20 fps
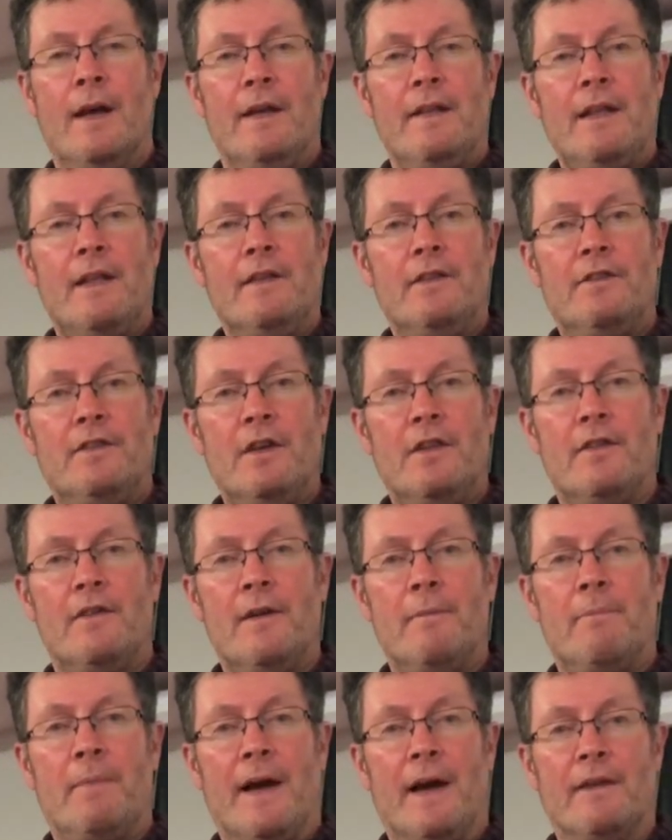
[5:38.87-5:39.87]
And then there's the
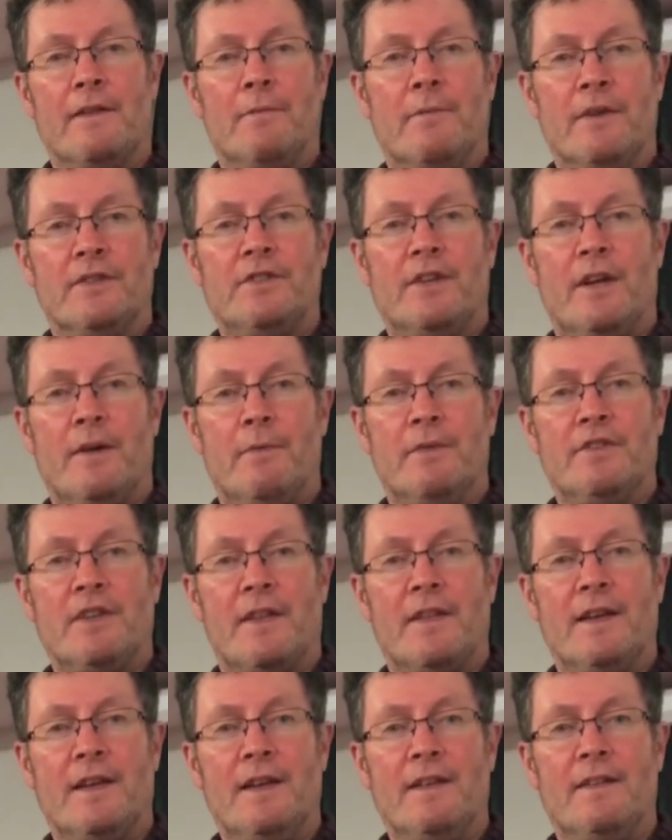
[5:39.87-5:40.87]
other impact, which
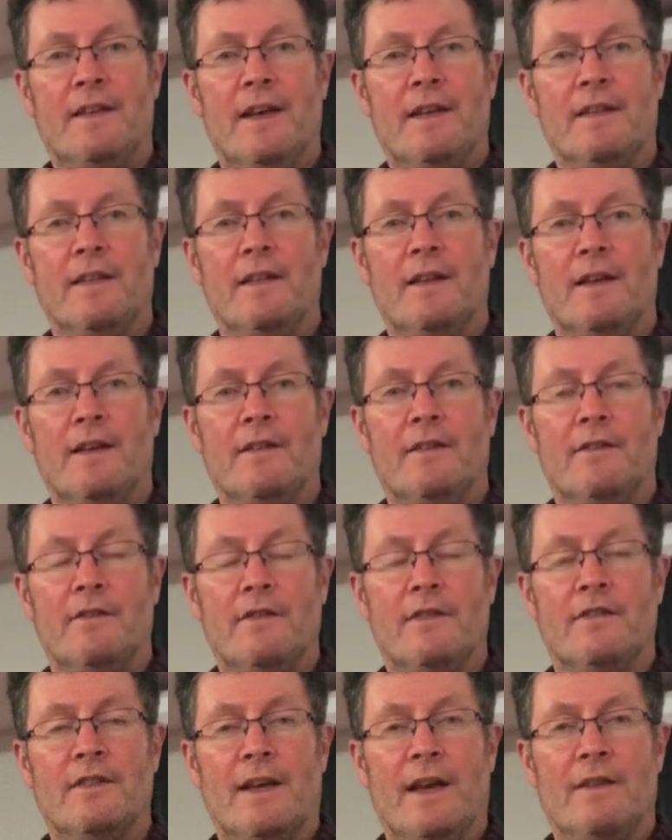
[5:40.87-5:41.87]
I think is hidden,
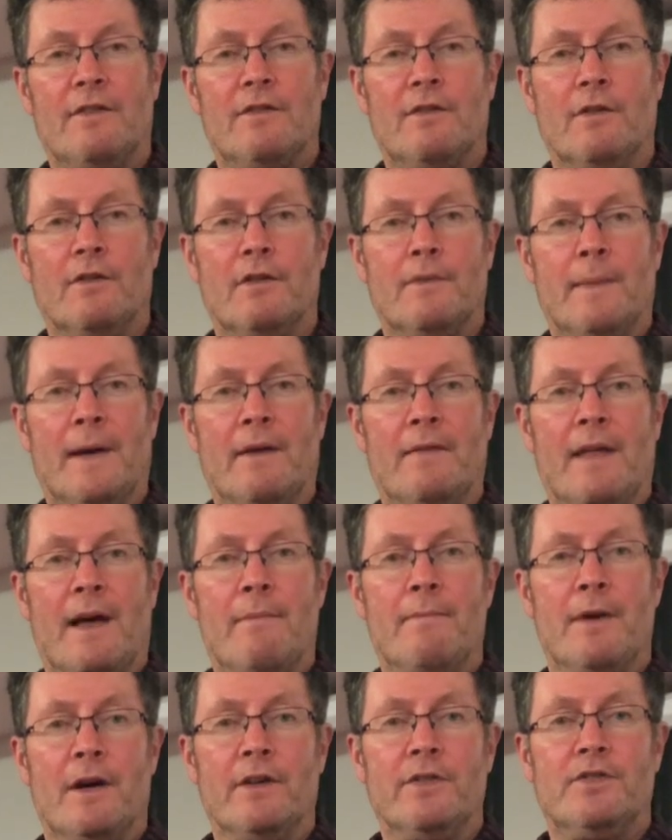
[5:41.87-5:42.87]
that doesn't get talked about
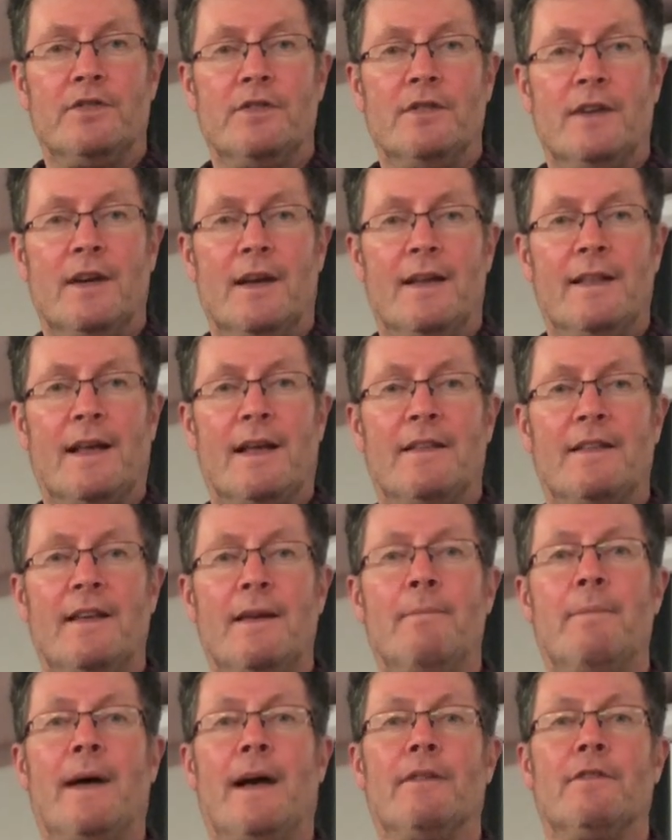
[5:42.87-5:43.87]
that much, and that's
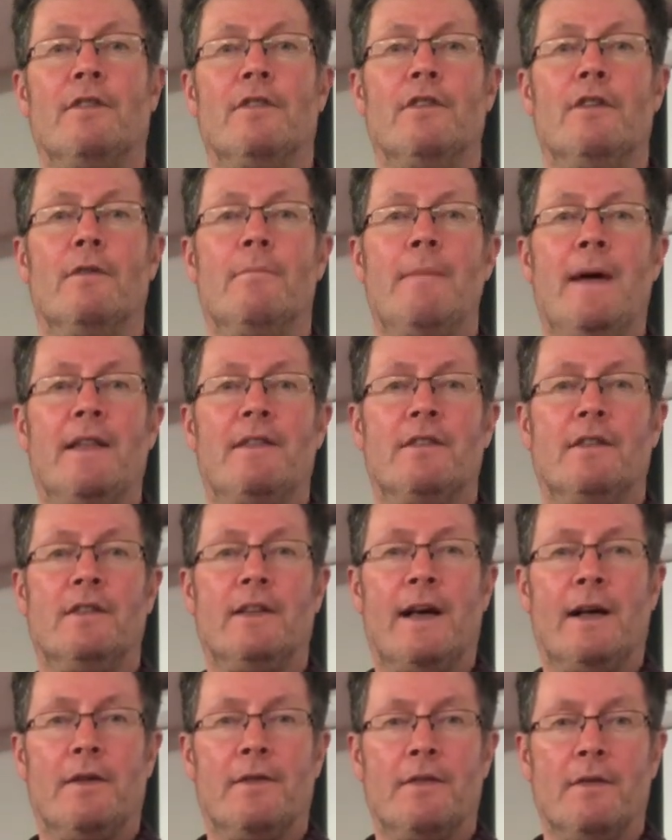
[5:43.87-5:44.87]
the impact on your
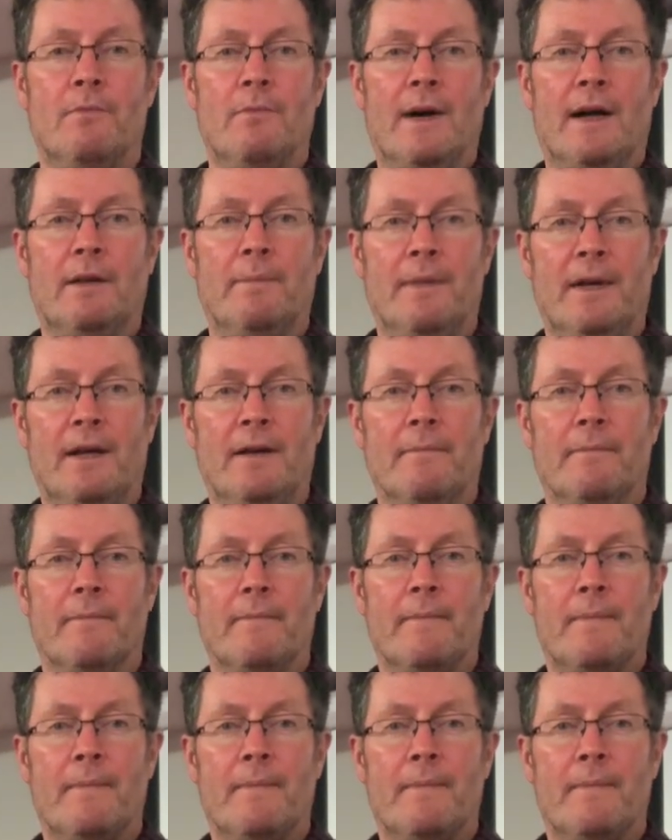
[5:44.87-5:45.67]
mental health and well-being.